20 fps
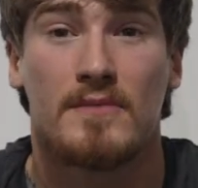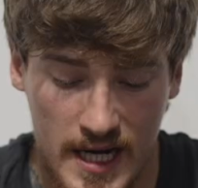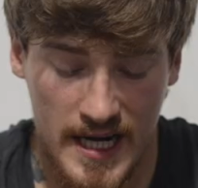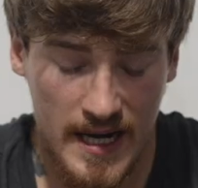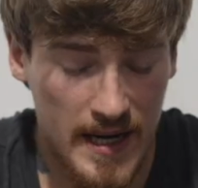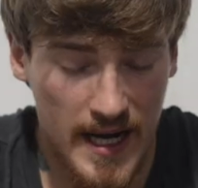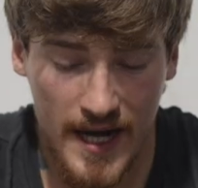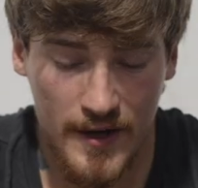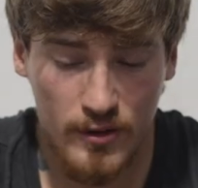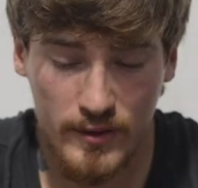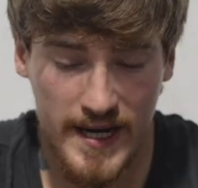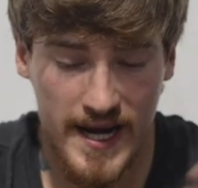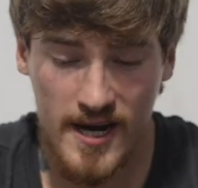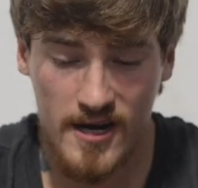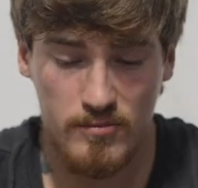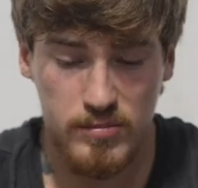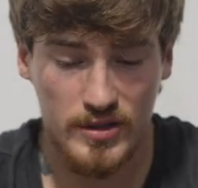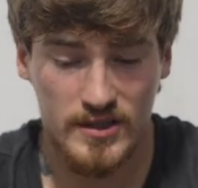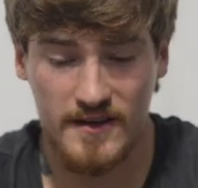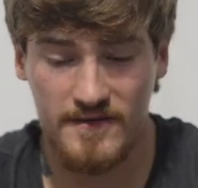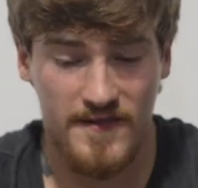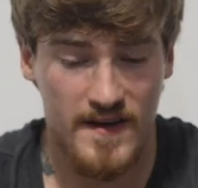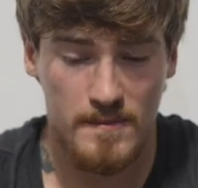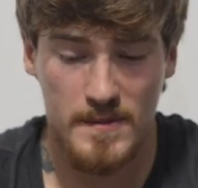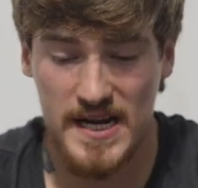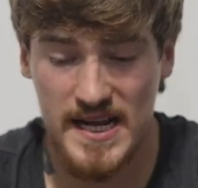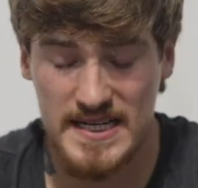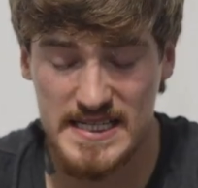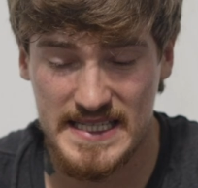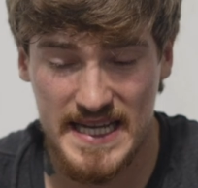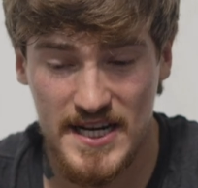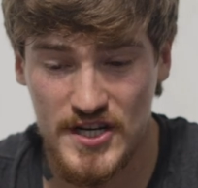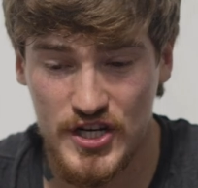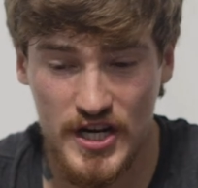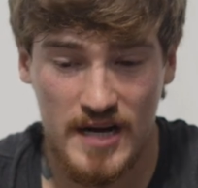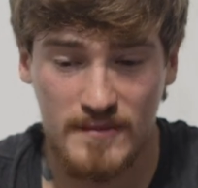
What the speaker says: And I don't care about the feminization.